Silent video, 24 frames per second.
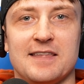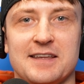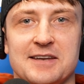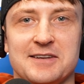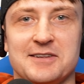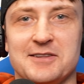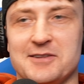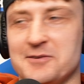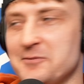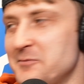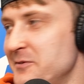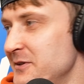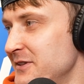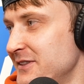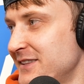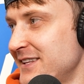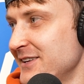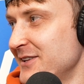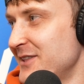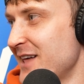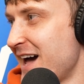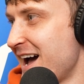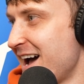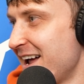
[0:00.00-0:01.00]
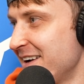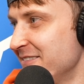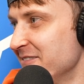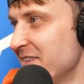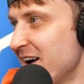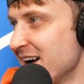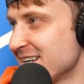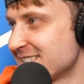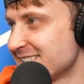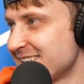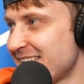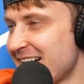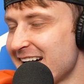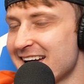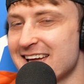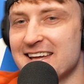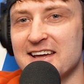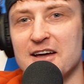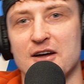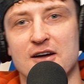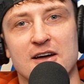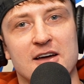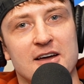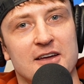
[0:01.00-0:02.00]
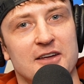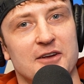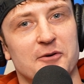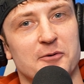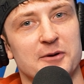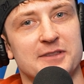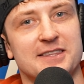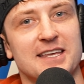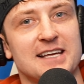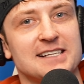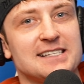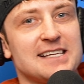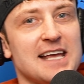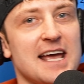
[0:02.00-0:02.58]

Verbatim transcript: then you do that. Imagine mm. that. You with this